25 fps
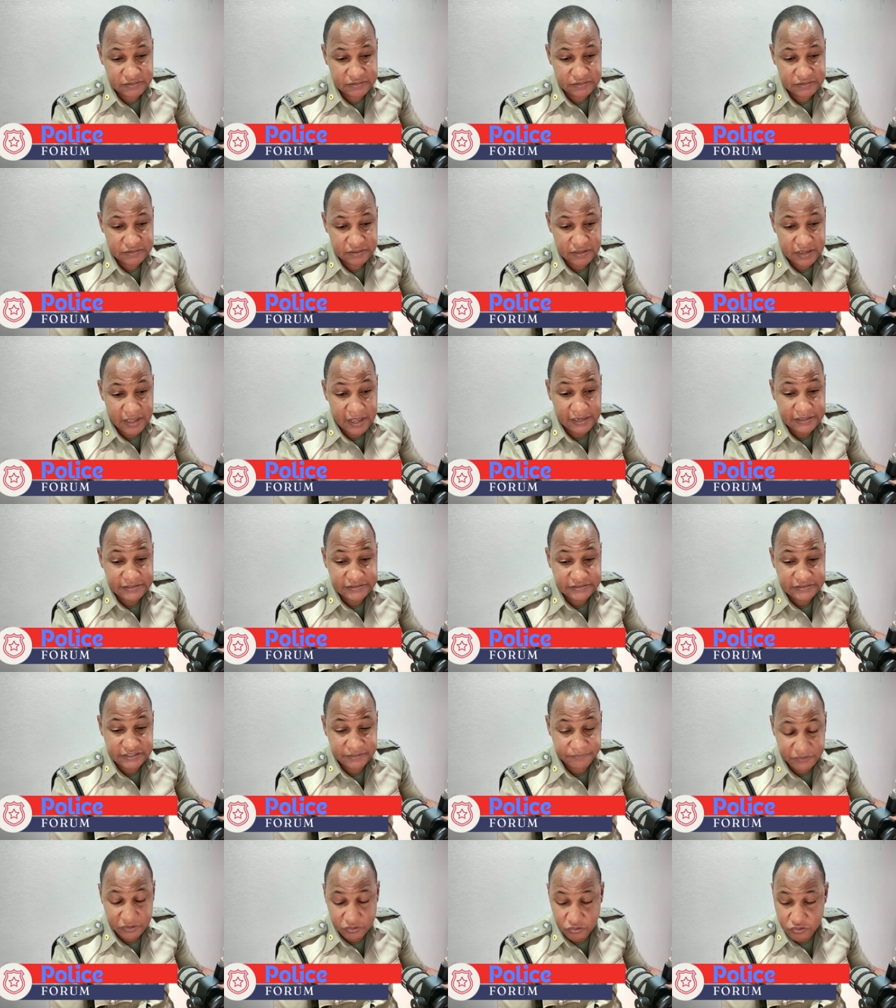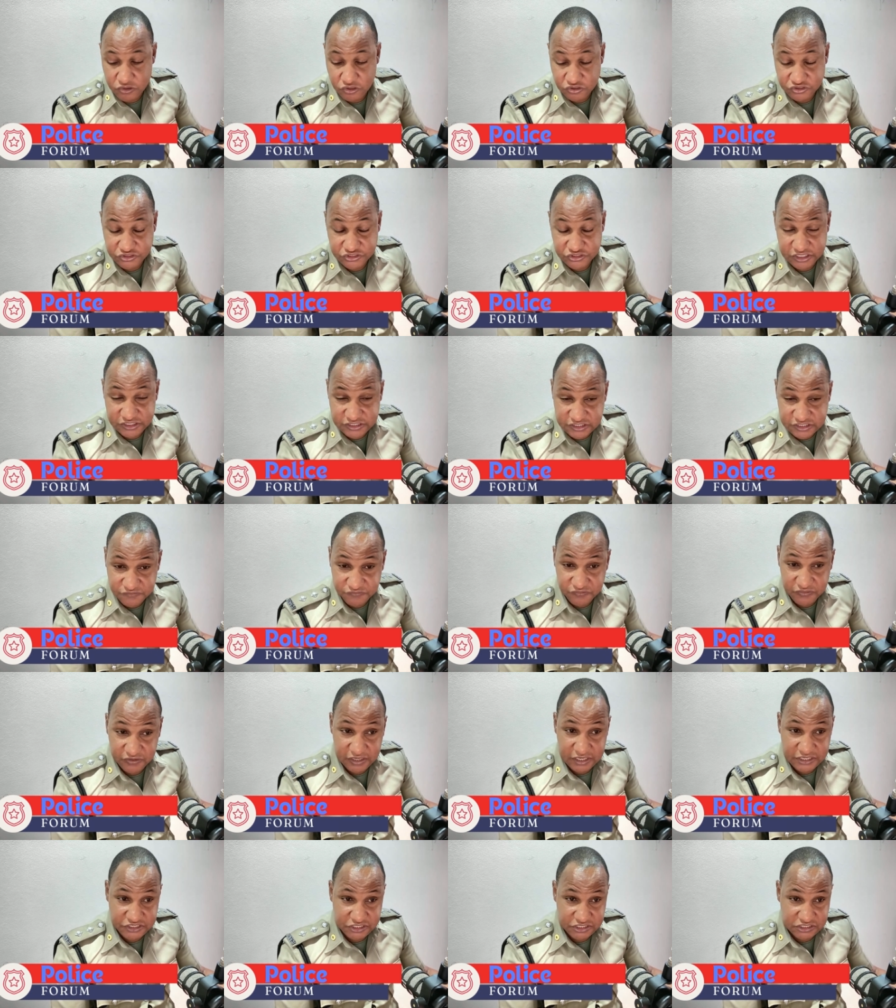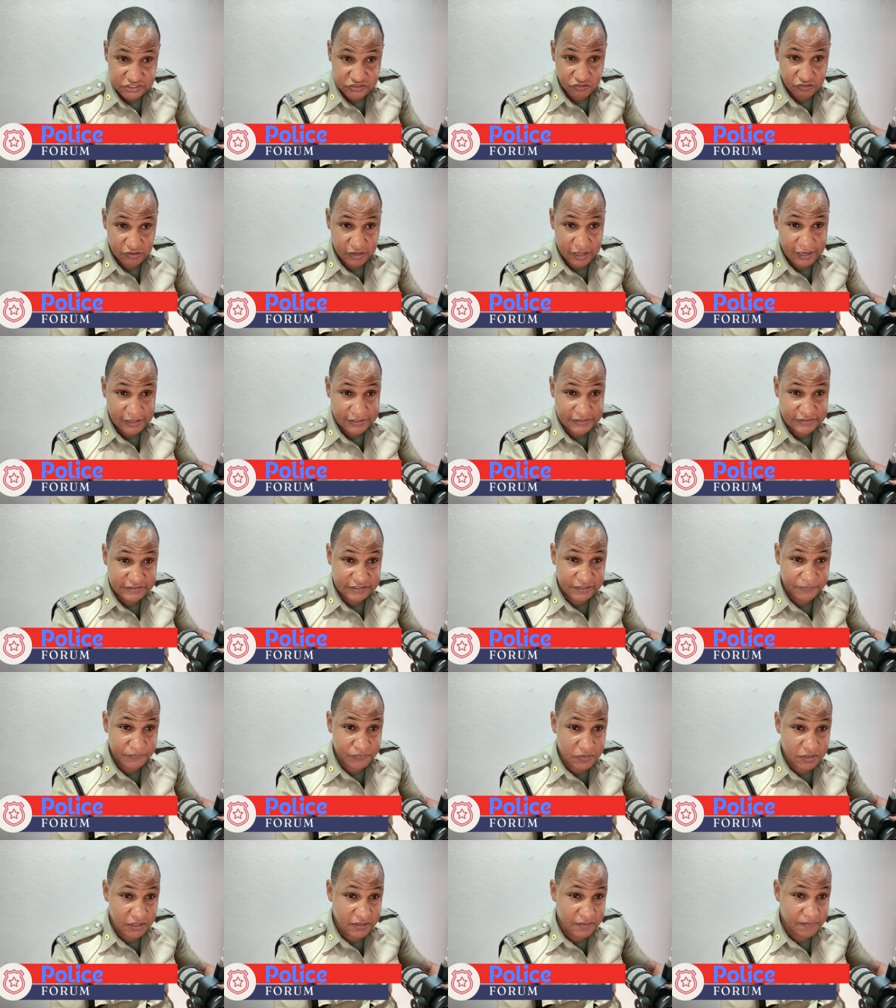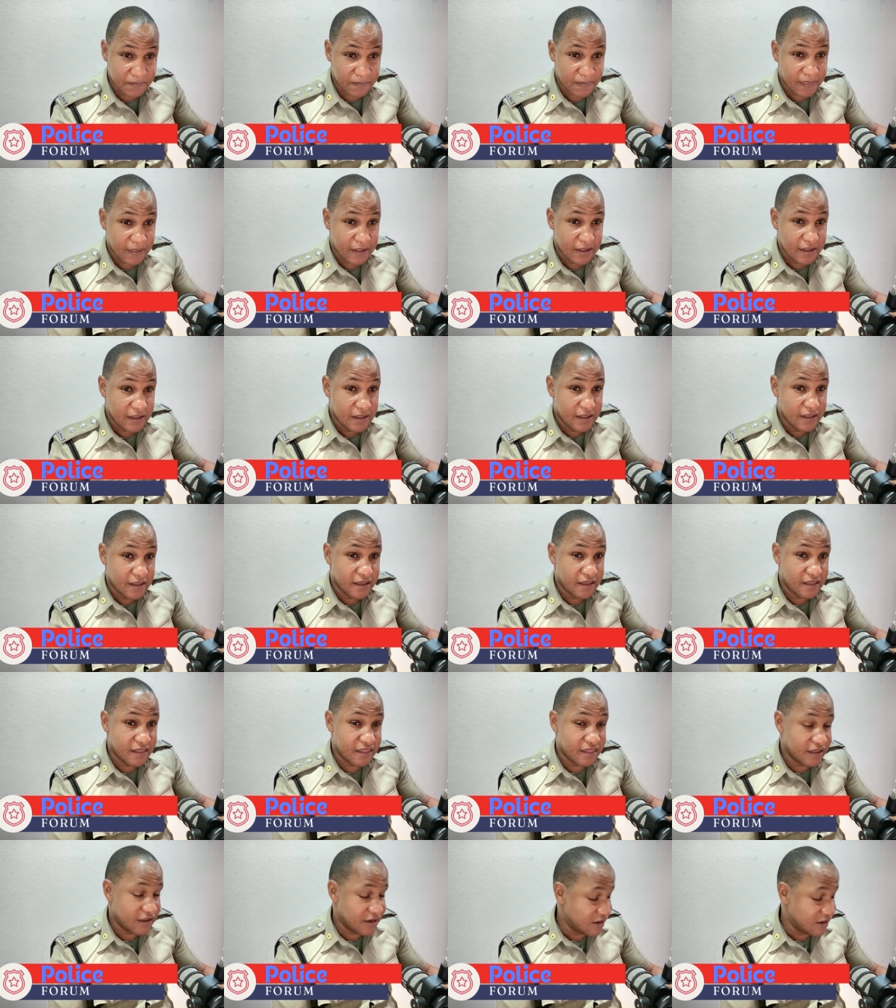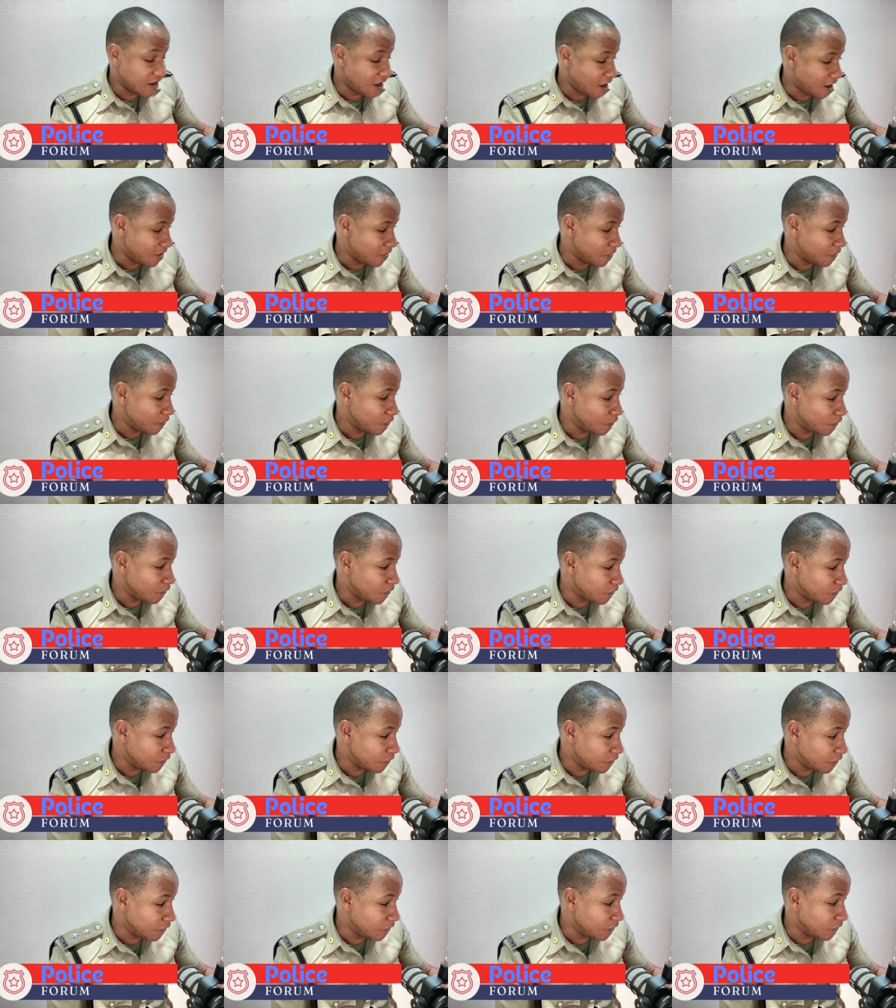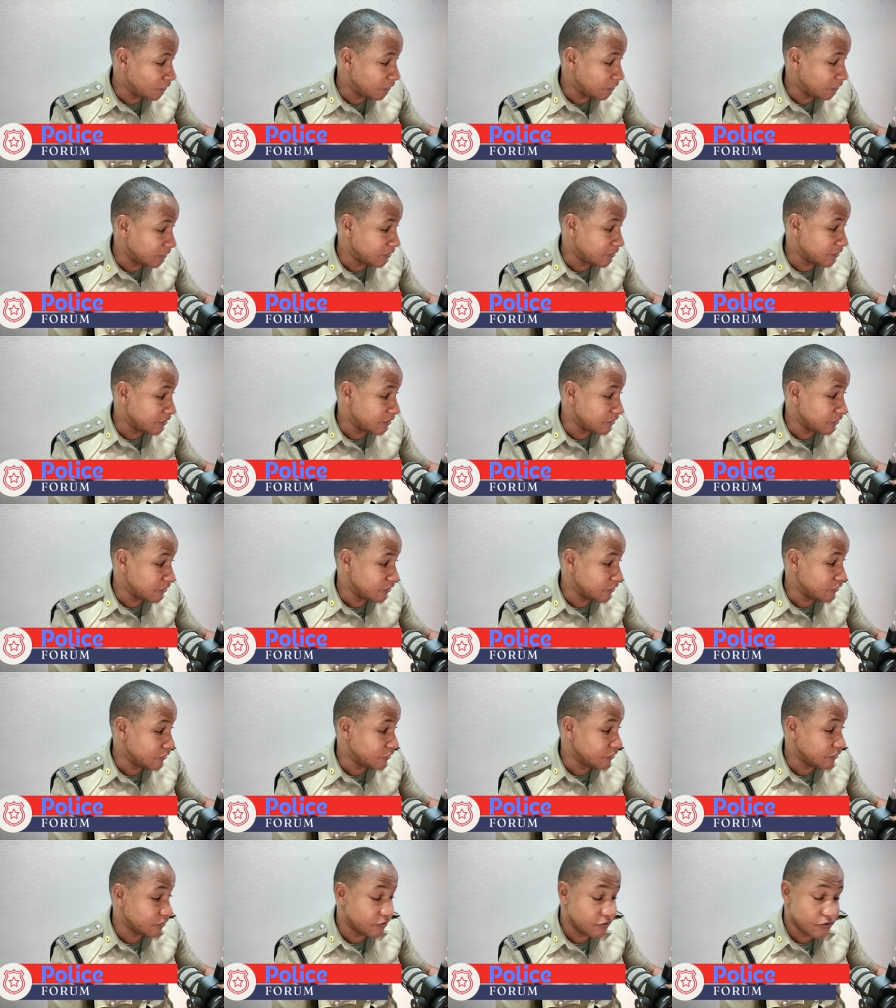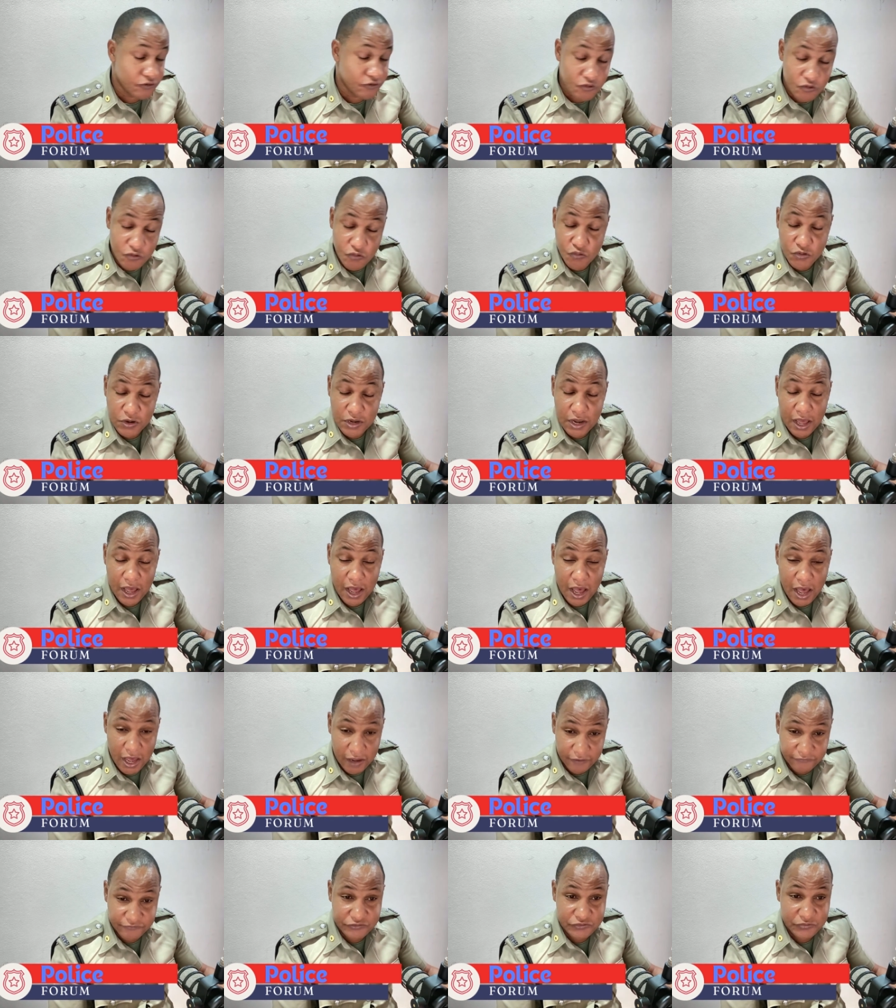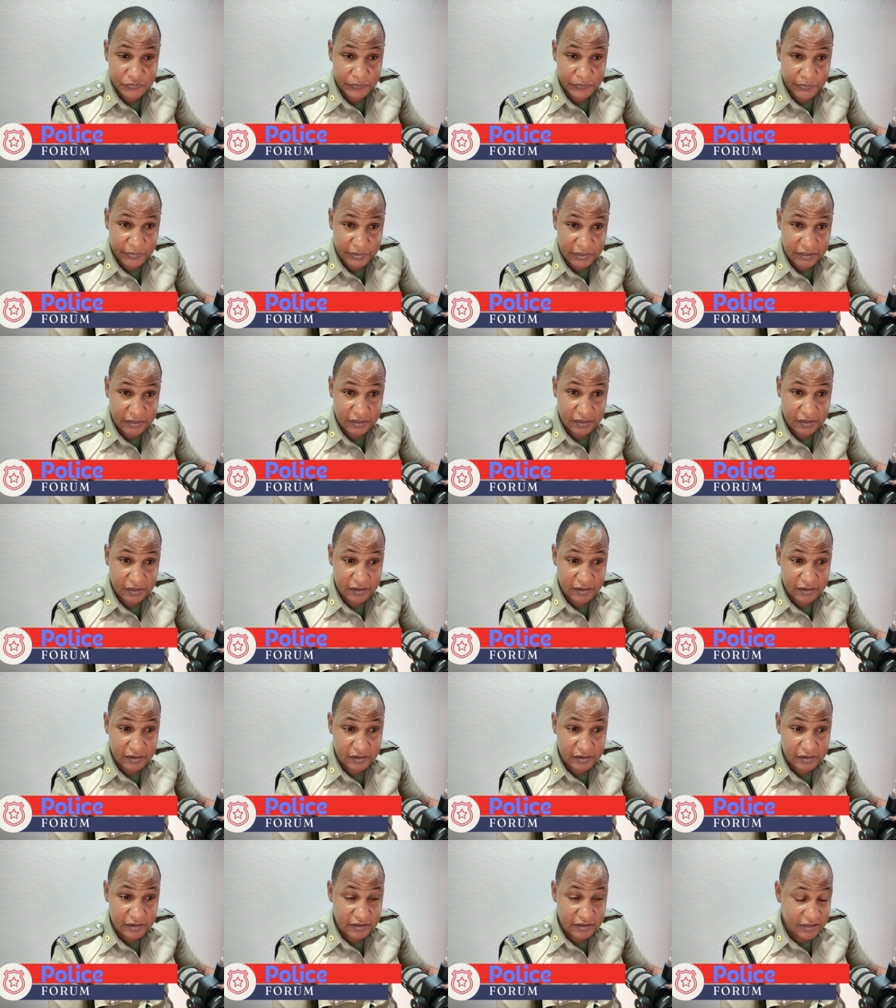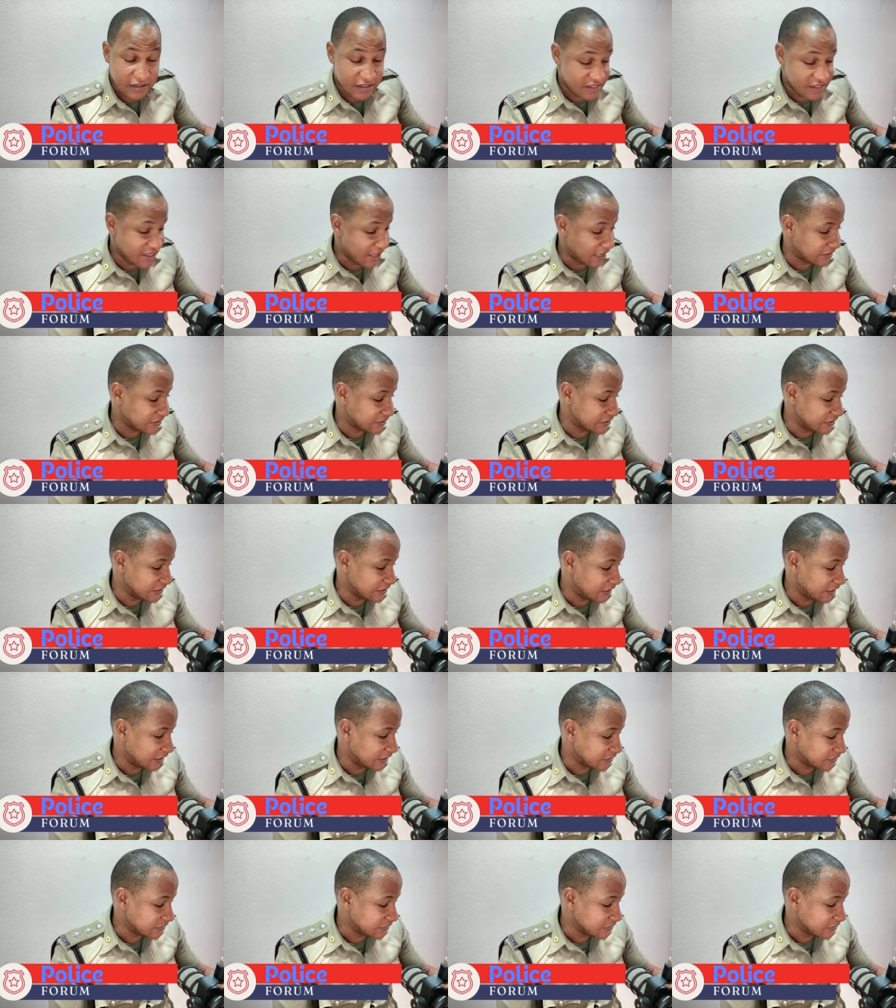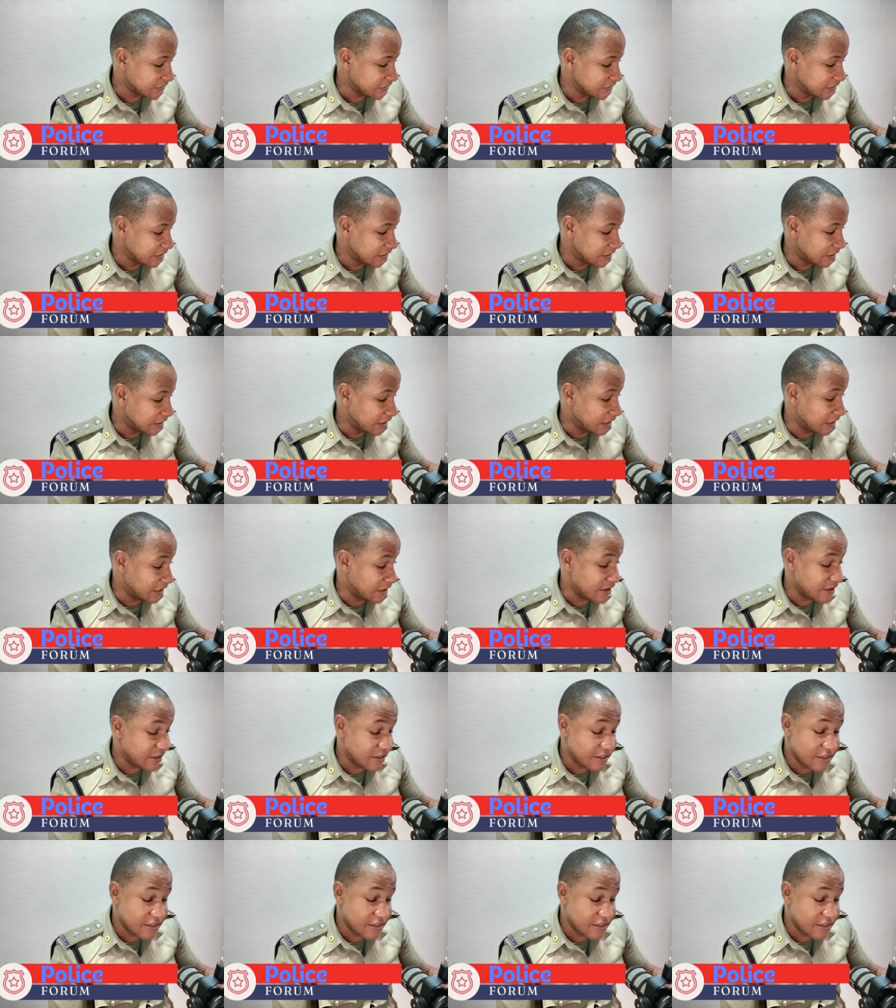accepted, or your justification is not accepted, then now you will have to pay that ticket. And